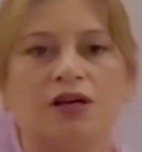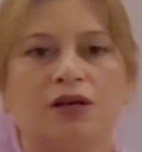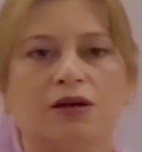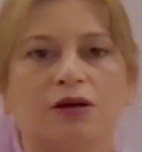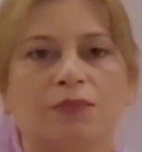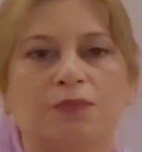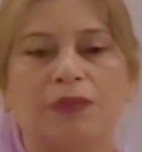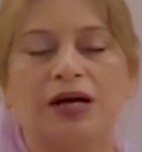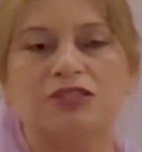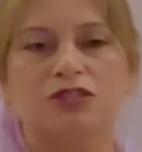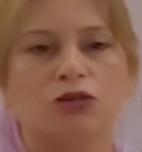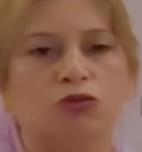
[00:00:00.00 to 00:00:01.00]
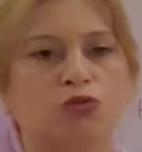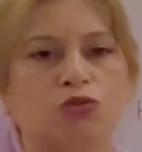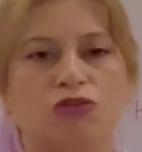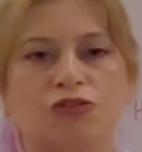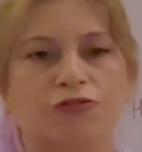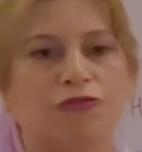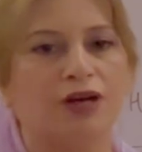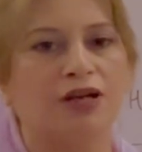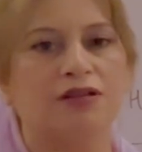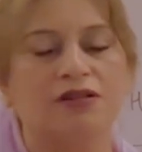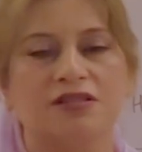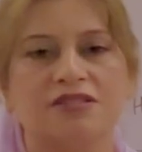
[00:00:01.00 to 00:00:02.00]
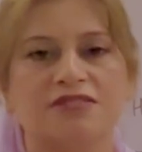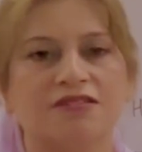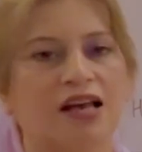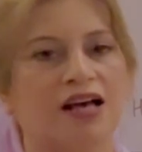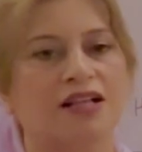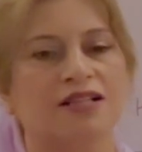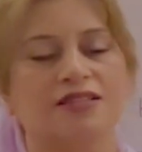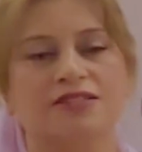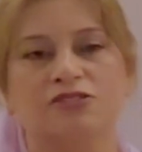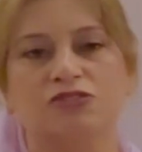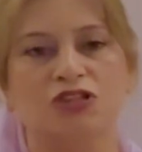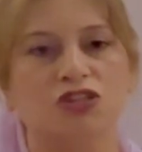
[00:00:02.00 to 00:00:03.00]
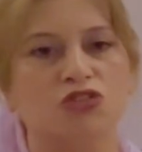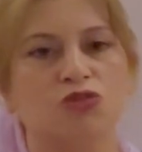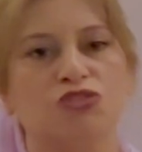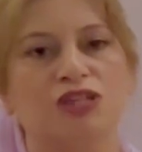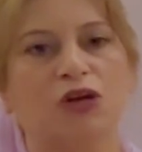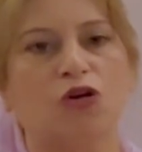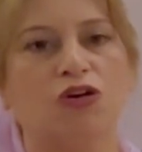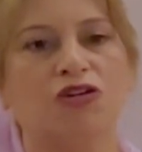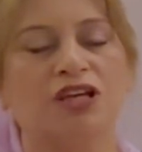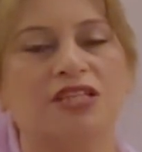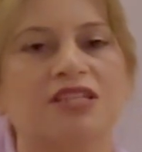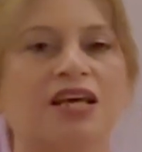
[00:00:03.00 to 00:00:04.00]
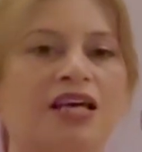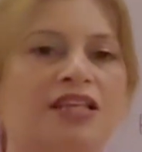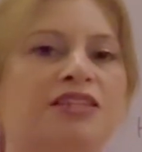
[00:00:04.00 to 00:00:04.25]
passing through different cells, tissues, and organs,